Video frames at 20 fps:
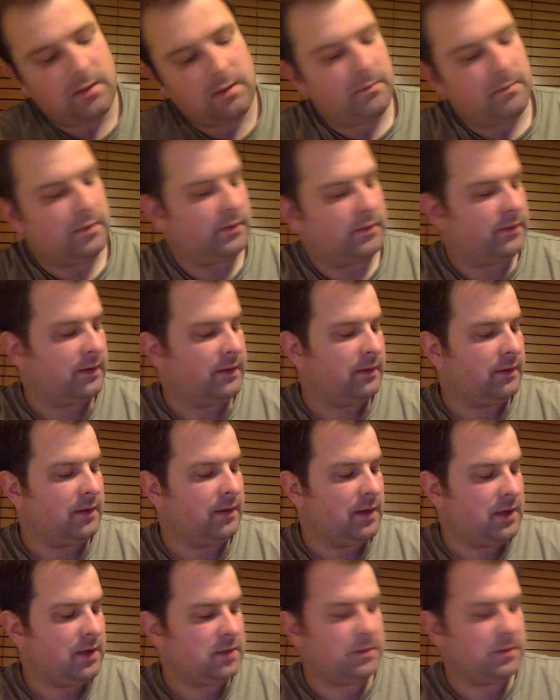But the thing
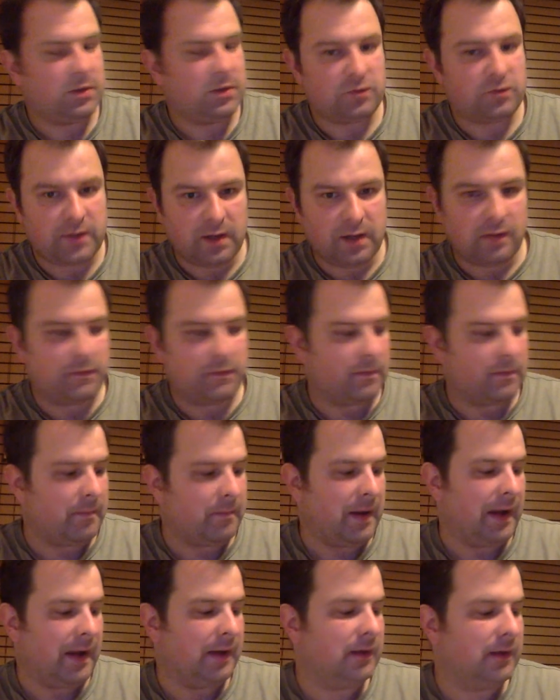that hits me straight off the
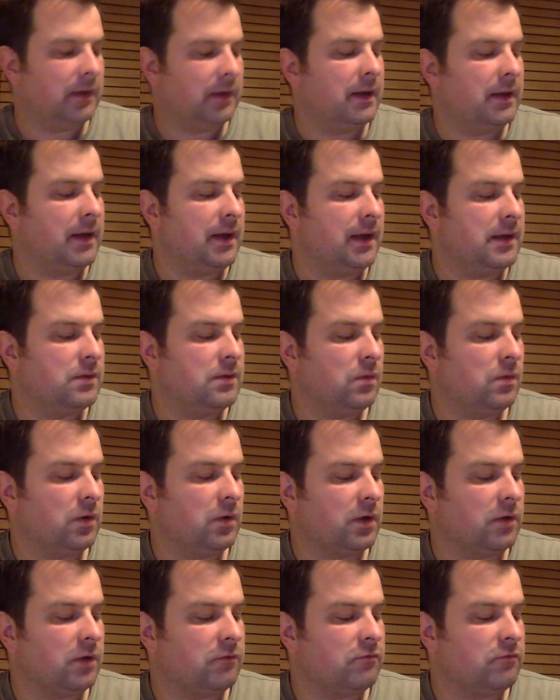bat is what
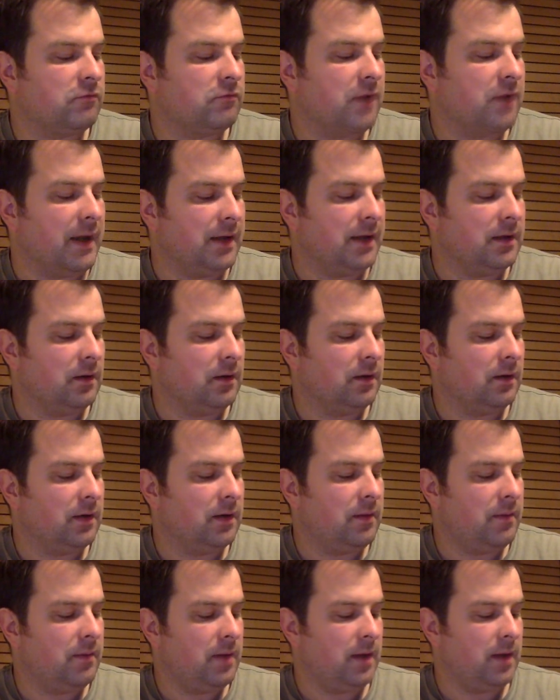a great
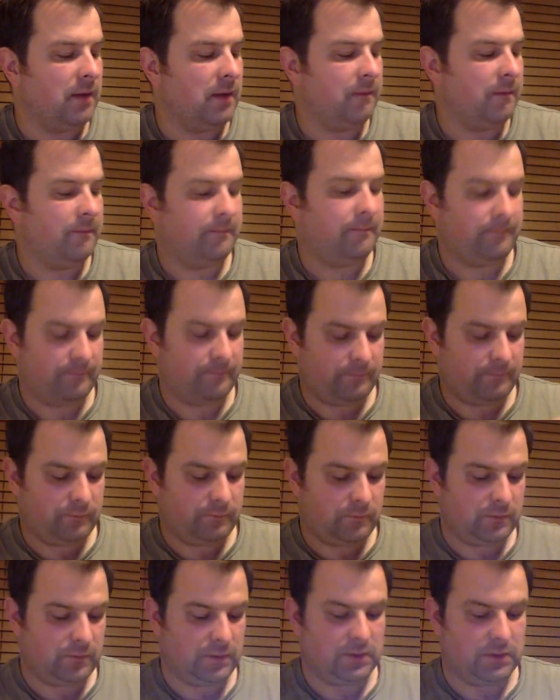looking beer.
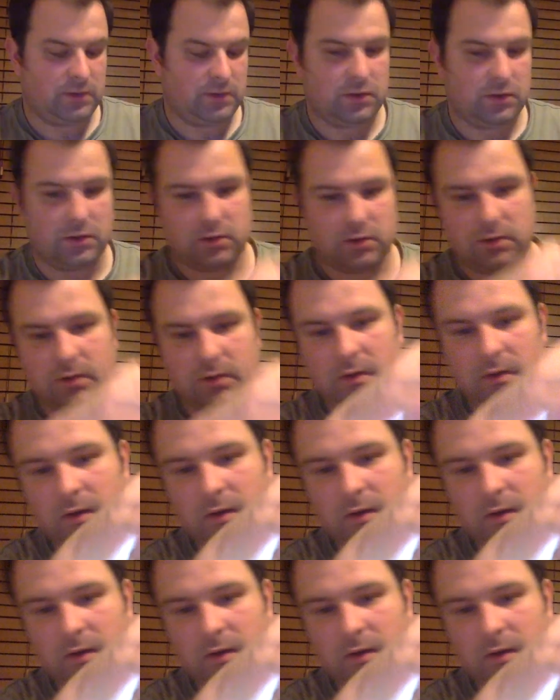Let's just...